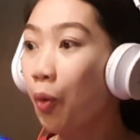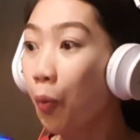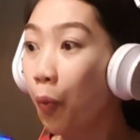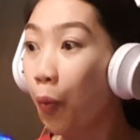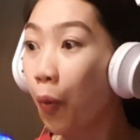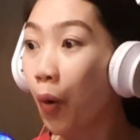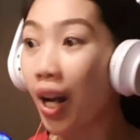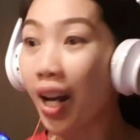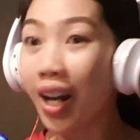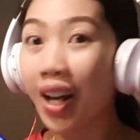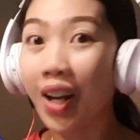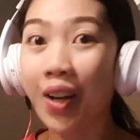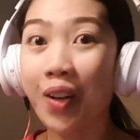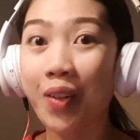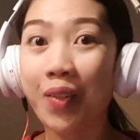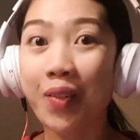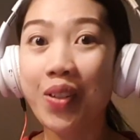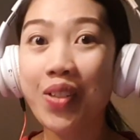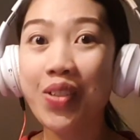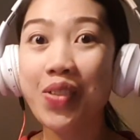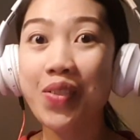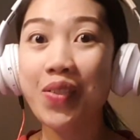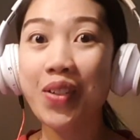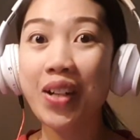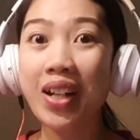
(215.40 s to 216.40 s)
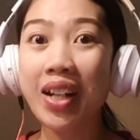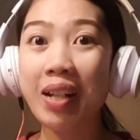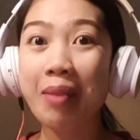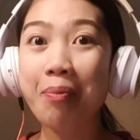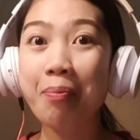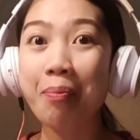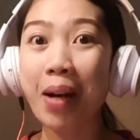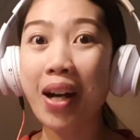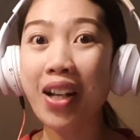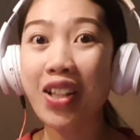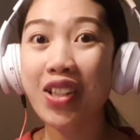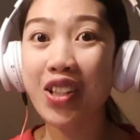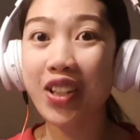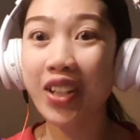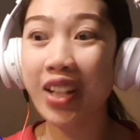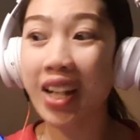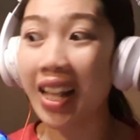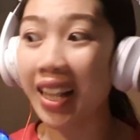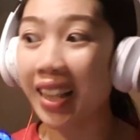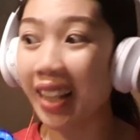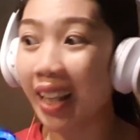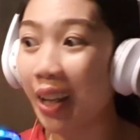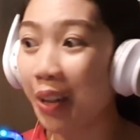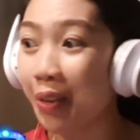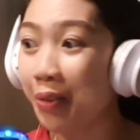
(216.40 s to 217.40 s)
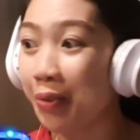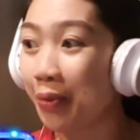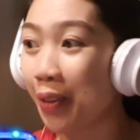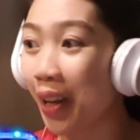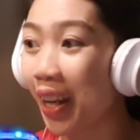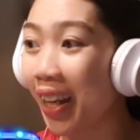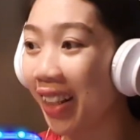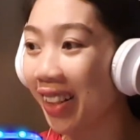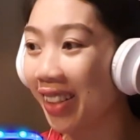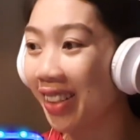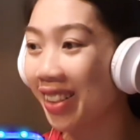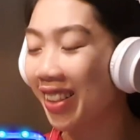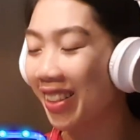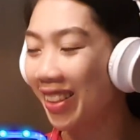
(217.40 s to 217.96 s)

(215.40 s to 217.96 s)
Wow, it's really a magical effect.